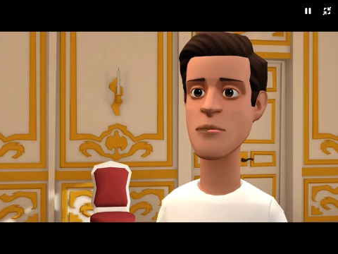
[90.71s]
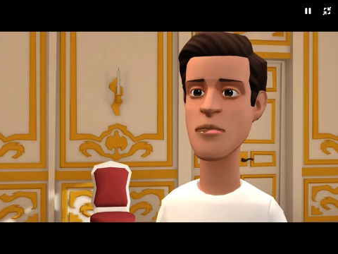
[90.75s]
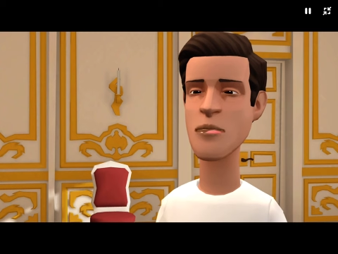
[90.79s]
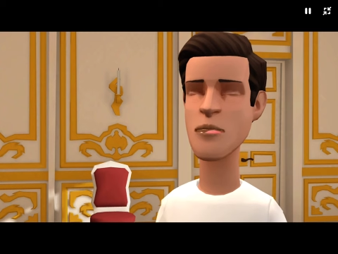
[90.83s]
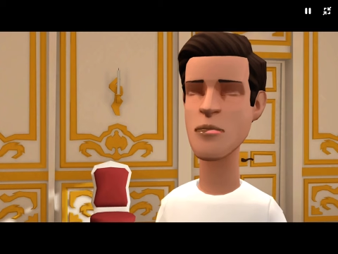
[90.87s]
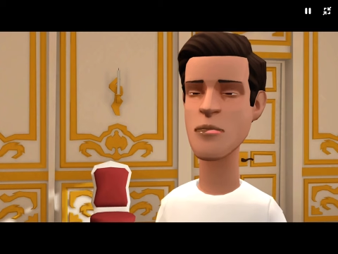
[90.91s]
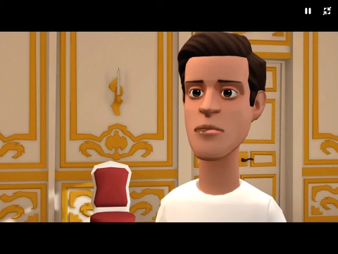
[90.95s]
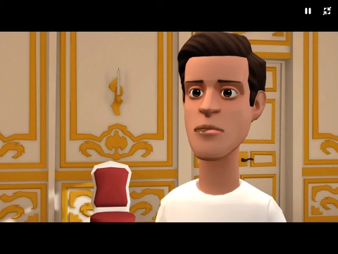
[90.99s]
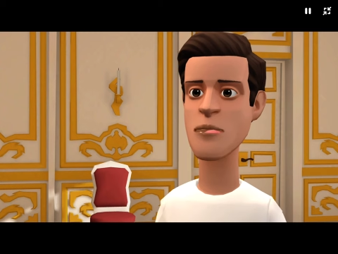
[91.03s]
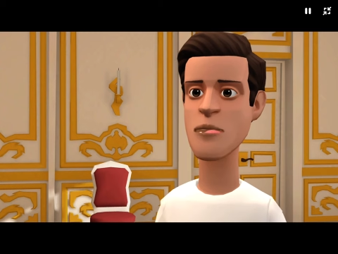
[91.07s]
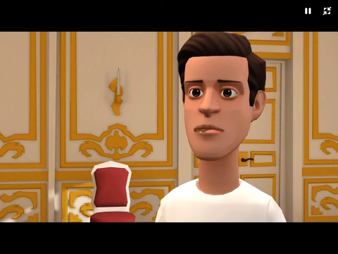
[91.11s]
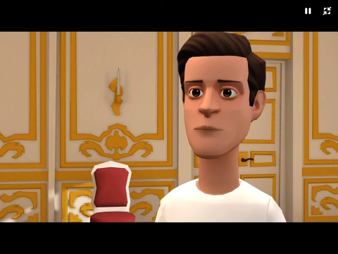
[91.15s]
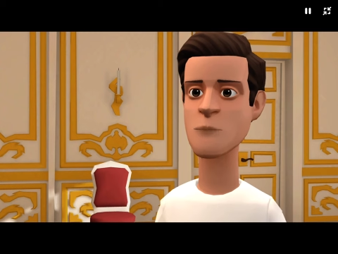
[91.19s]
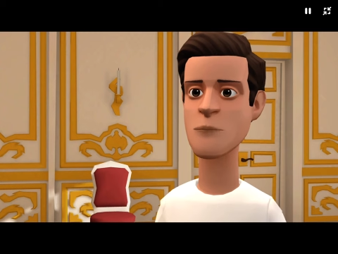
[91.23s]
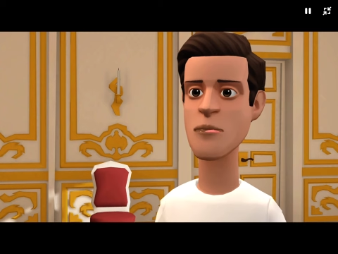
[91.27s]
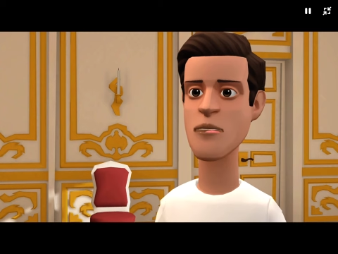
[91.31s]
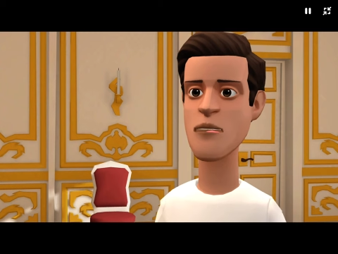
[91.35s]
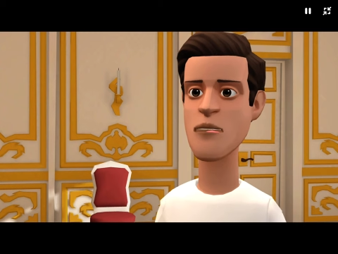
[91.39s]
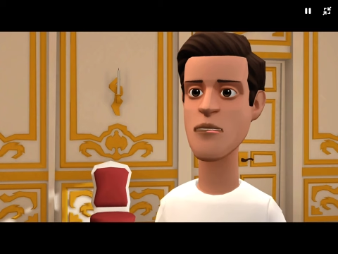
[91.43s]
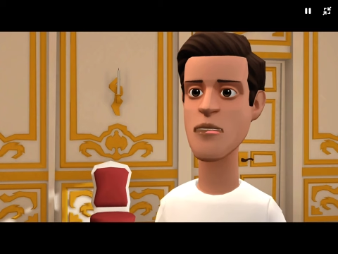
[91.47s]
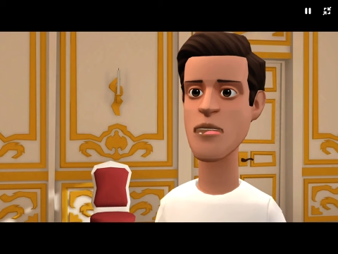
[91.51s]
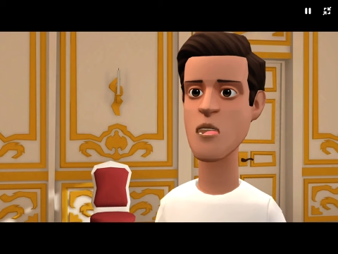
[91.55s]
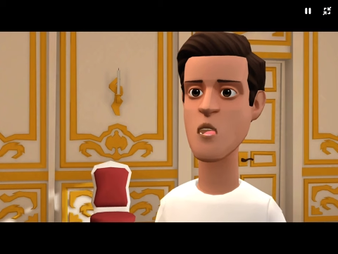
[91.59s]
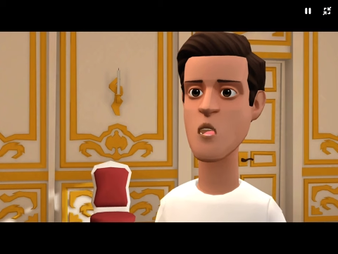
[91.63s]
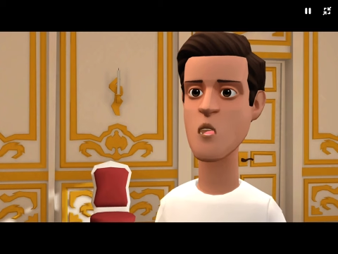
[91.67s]
and Type
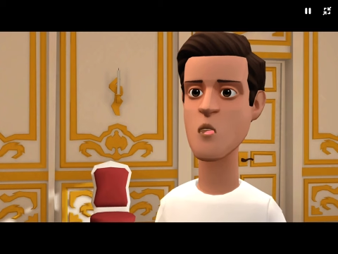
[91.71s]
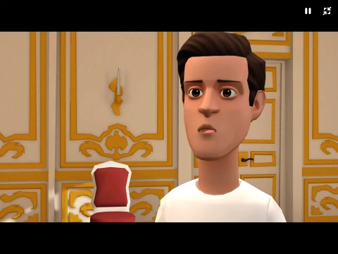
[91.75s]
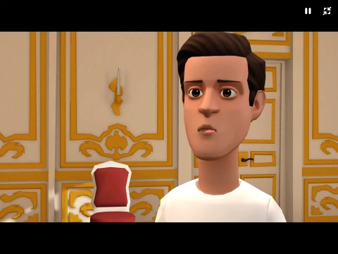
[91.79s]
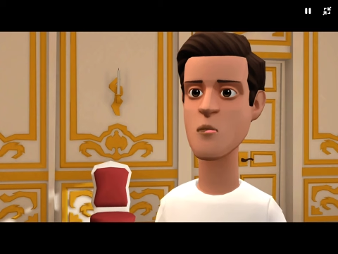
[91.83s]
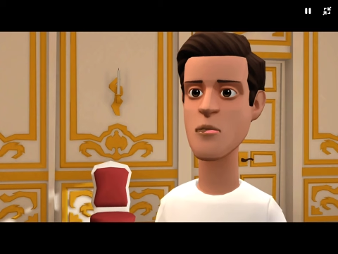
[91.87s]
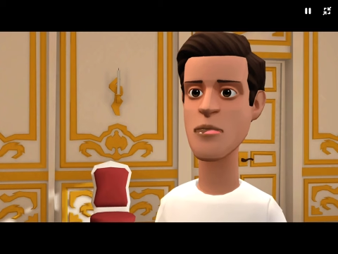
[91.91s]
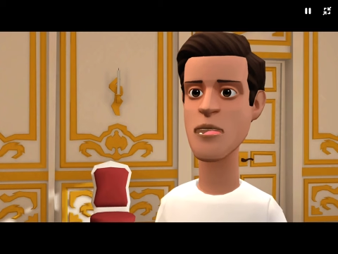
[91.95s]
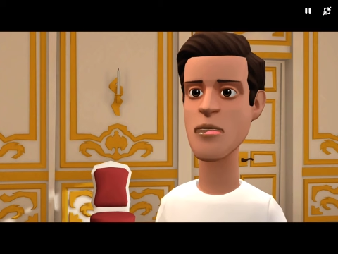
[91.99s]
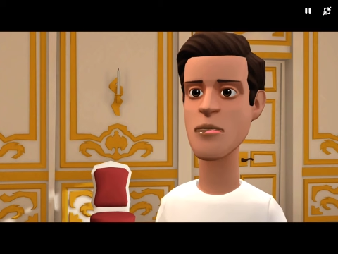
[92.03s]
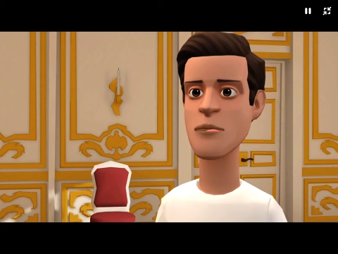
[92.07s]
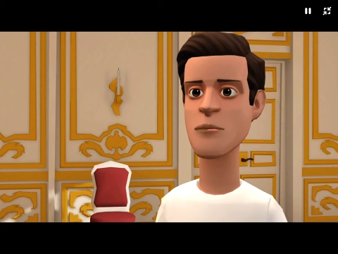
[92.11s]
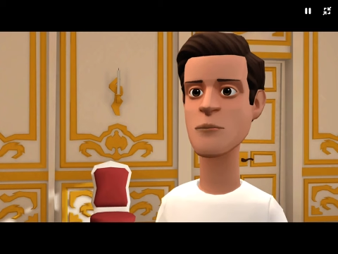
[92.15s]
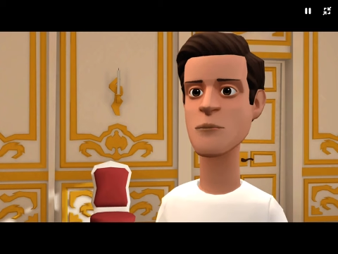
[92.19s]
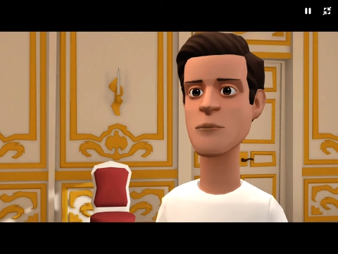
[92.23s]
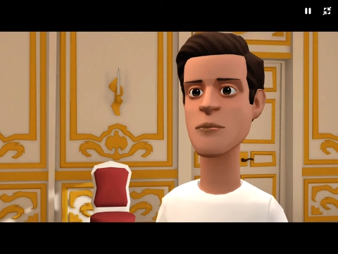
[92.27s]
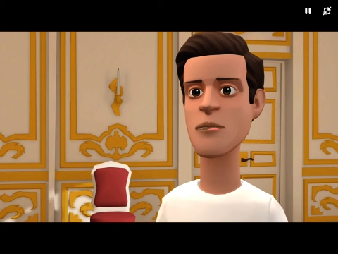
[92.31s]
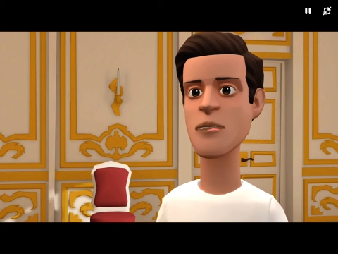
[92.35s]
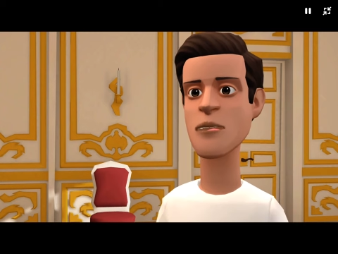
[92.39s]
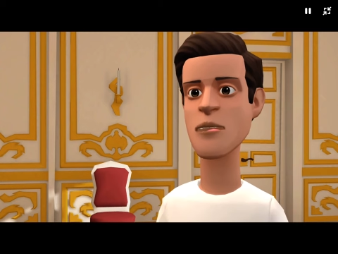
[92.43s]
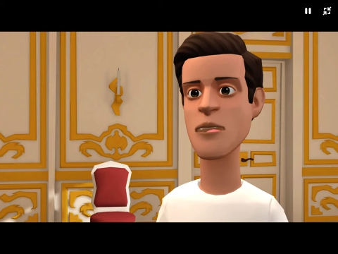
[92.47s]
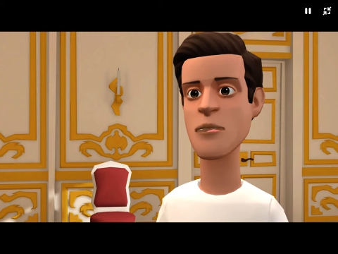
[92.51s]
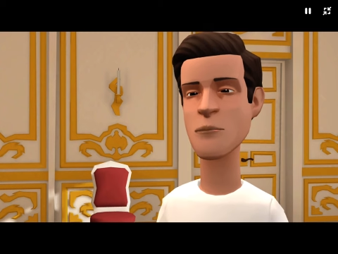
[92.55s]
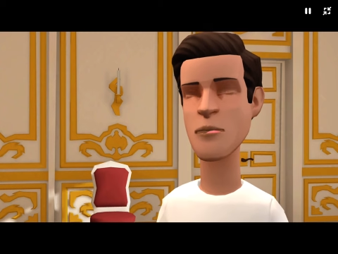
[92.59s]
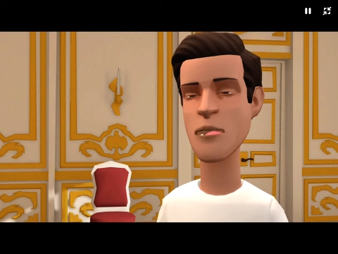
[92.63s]
F Oscar, and